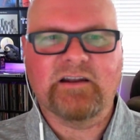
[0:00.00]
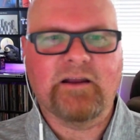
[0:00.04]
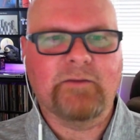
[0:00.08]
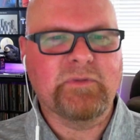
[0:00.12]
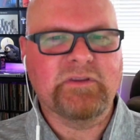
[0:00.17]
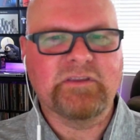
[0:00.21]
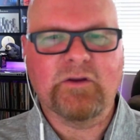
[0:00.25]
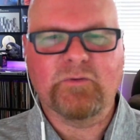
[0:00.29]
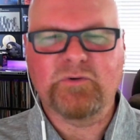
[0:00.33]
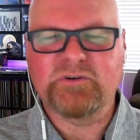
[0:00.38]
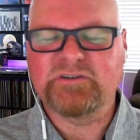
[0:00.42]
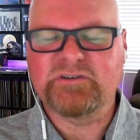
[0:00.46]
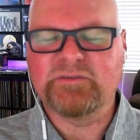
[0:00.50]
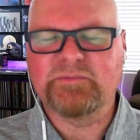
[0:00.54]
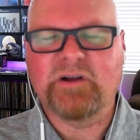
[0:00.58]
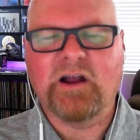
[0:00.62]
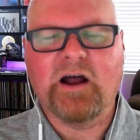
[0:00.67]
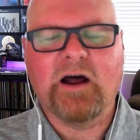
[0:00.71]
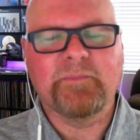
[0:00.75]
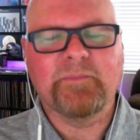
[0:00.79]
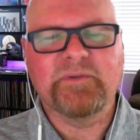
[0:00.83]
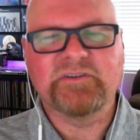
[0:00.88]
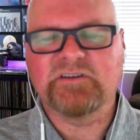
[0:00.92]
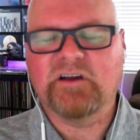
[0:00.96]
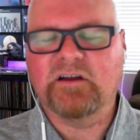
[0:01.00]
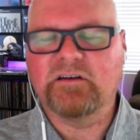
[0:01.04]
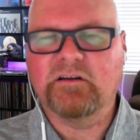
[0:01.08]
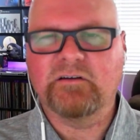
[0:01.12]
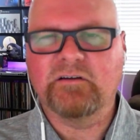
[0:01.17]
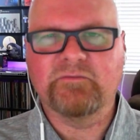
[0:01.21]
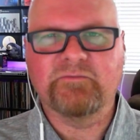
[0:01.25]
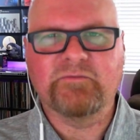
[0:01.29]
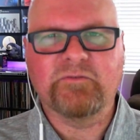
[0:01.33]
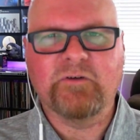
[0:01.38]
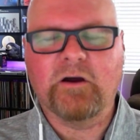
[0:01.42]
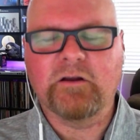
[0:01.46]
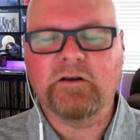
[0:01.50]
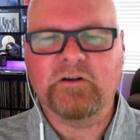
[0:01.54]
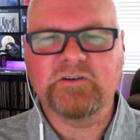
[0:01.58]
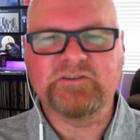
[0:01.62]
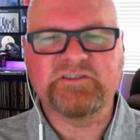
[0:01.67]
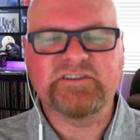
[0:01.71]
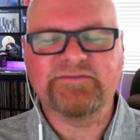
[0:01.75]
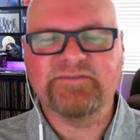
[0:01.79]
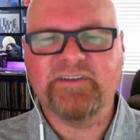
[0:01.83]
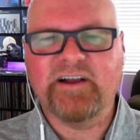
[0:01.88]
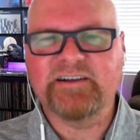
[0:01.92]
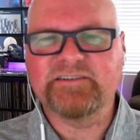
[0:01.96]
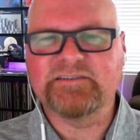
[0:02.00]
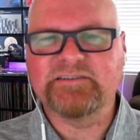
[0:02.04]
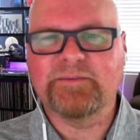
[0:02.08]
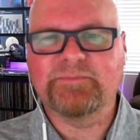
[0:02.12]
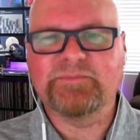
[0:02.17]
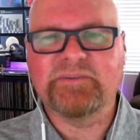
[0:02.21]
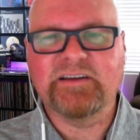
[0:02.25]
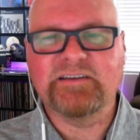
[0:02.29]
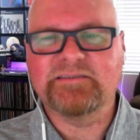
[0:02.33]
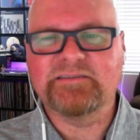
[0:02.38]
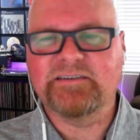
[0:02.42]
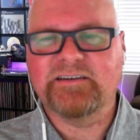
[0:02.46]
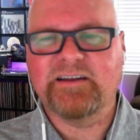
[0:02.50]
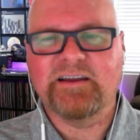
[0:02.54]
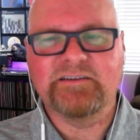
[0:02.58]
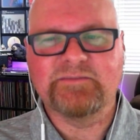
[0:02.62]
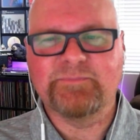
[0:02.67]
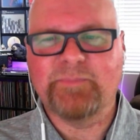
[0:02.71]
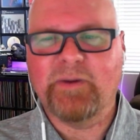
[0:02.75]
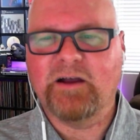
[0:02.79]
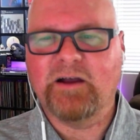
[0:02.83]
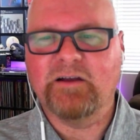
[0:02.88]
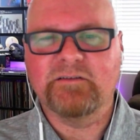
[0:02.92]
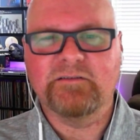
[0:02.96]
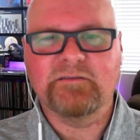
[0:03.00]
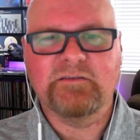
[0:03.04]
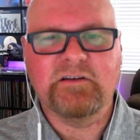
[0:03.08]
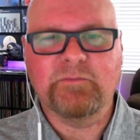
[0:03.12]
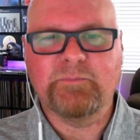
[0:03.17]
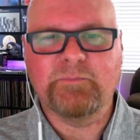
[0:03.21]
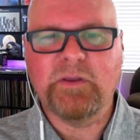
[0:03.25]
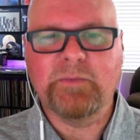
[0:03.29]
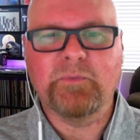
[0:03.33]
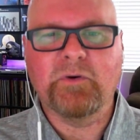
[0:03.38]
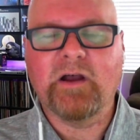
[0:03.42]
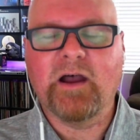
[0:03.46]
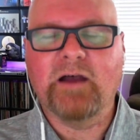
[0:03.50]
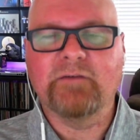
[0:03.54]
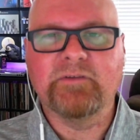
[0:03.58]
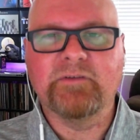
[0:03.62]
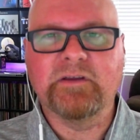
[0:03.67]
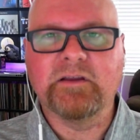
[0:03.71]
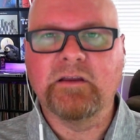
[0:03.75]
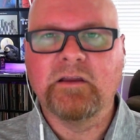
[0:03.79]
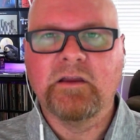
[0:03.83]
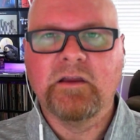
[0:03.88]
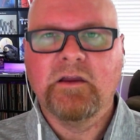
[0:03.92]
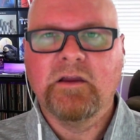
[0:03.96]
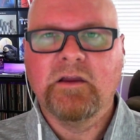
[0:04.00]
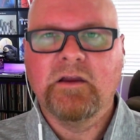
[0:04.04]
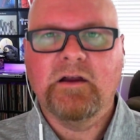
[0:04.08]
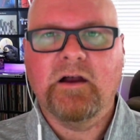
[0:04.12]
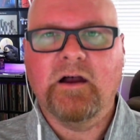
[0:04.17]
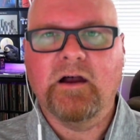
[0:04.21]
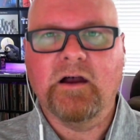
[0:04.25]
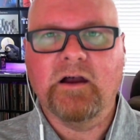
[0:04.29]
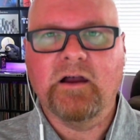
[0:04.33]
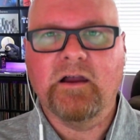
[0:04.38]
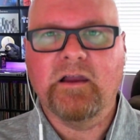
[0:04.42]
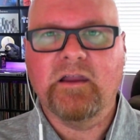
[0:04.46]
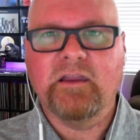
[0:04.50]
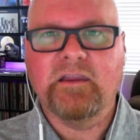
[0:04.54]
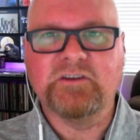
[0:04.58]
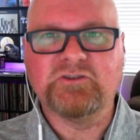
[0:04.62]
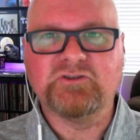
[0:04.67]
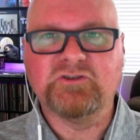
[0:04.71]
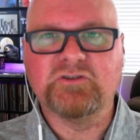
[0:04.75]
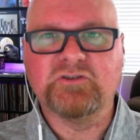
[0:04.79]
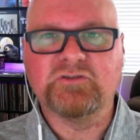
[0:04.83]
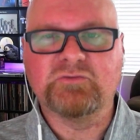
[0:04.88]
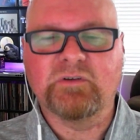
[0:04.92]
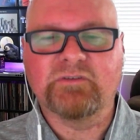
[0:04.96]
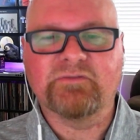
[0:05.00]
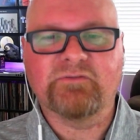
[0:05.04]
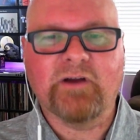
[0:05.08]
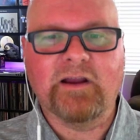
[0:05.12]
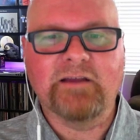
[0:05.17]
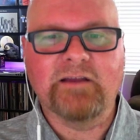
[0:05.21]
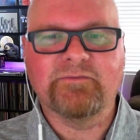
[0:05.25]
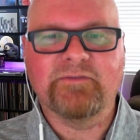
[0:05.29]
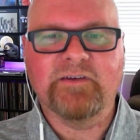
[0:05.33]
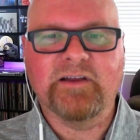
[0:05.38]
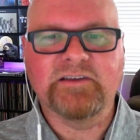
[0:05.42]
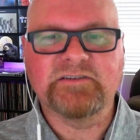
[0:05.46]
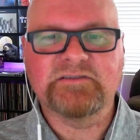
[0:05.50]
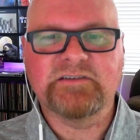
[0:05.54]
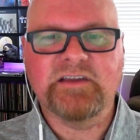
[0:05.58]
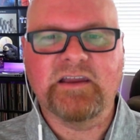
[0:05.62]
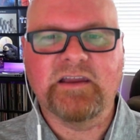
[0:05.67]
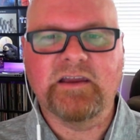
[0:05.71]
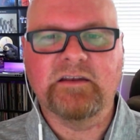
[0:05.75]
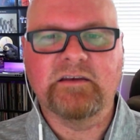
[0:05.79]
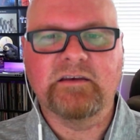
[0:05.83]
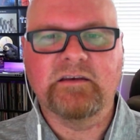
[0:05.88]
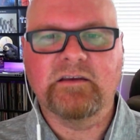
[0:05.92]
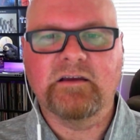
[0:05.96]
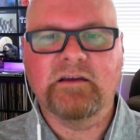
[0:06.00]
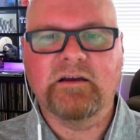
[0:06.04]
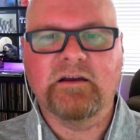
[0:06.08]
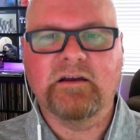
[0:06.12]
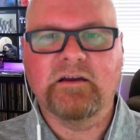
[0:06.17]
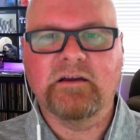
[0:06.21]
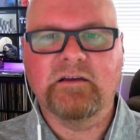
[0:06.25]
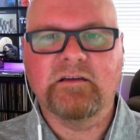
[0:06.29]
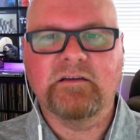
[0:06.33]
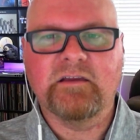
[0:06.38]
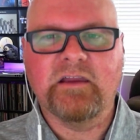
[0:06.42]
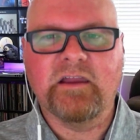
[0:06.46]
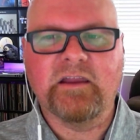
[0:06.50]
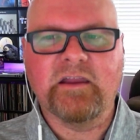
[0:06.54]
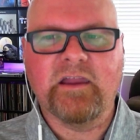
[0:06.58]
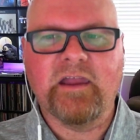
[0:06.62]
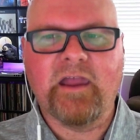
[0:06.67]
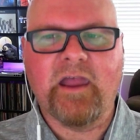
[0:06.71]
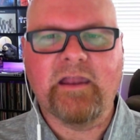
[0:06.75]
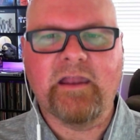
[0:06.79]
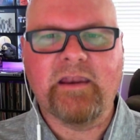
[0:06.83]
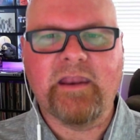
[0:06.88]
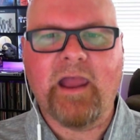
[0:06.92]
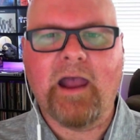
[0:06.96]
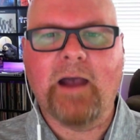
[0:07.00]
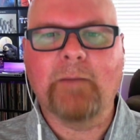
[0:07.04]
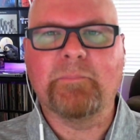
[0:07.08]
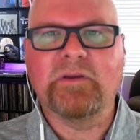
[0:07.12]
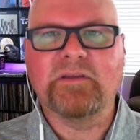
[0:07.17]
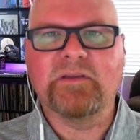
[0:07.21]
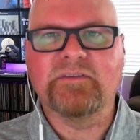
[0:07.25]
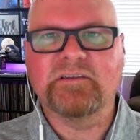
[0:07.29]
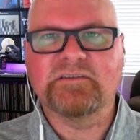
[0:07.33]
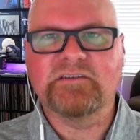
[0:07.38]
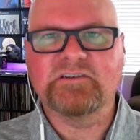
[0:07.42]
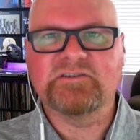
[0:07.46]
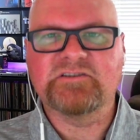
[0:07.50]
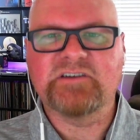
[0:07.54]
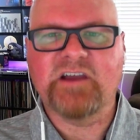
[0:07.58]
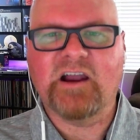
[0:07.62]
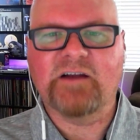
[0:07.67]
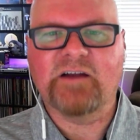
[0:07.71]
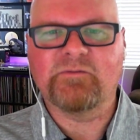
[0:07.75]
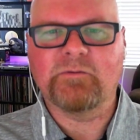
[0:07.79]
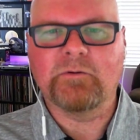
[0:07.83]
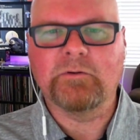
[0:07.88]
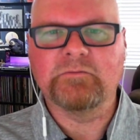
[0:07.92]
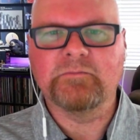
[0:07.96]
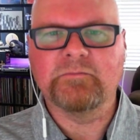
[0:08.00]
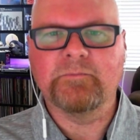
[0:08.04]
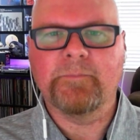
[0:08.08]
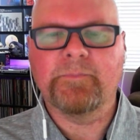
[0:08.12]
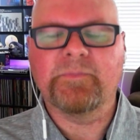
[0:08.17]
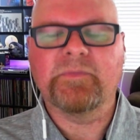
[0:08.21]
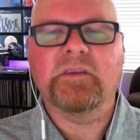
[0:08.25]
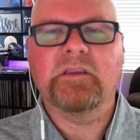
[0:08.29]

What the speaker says: I mean, there were some comments on our Six Flags update today about people having issues with Fright Fest and happy that the chaperone